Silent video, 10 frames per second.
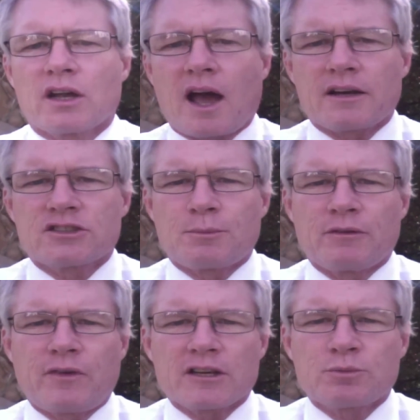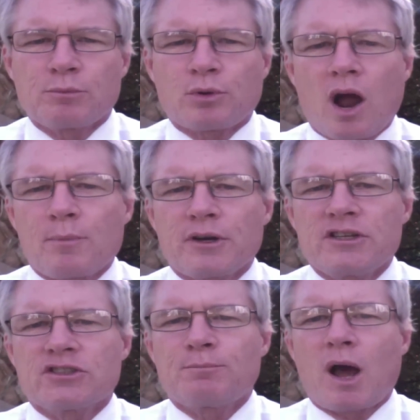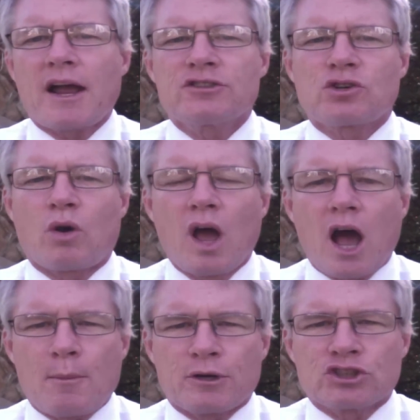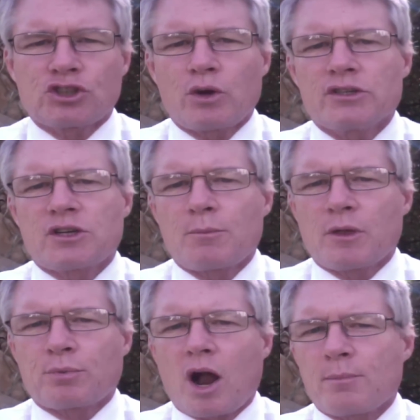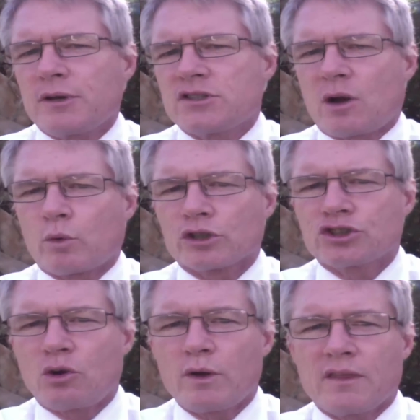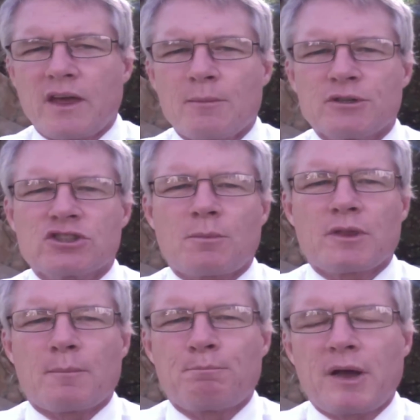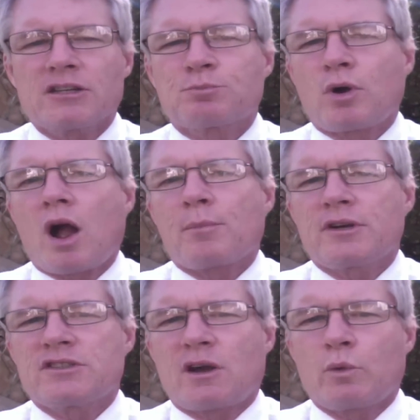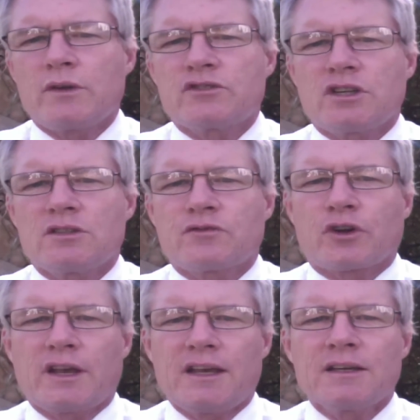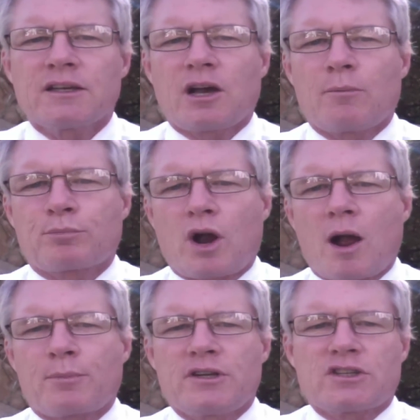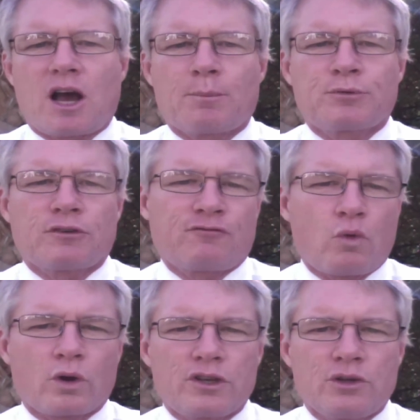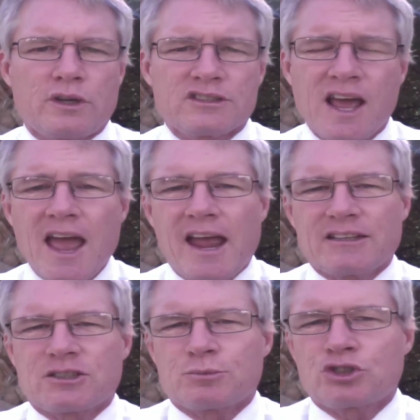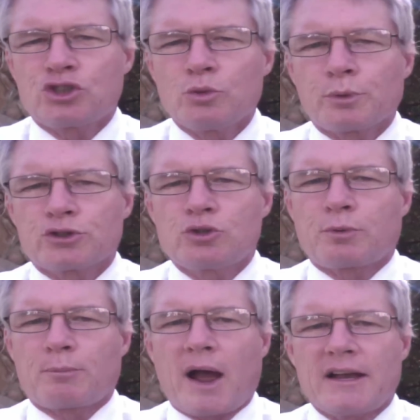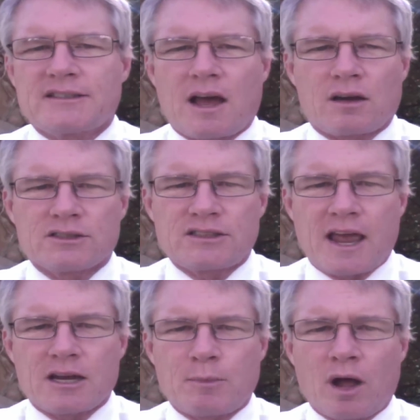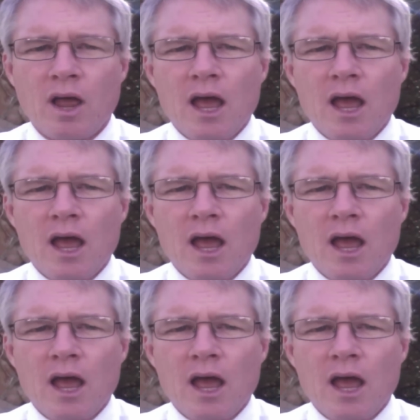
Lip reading: got some investment properties in mind. So I'm going to show you some of the properties that we're showing them and some of the best properties that we've seen for income properties up to 4 units and some super buys out on Sanibel.